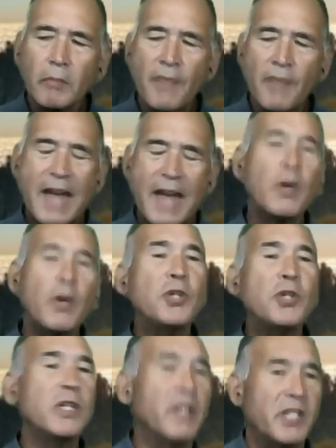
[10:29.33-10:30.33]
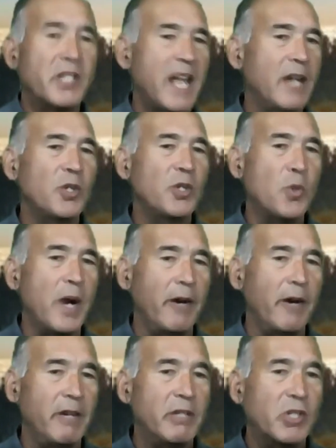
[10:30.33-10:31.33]
that creation of the
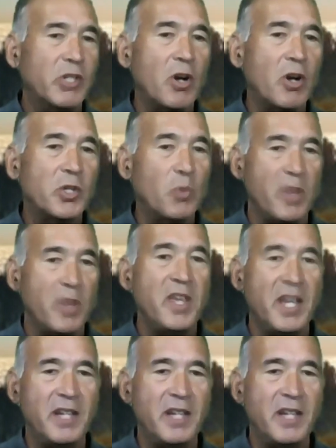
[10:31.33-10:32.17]
sanctuary starts within.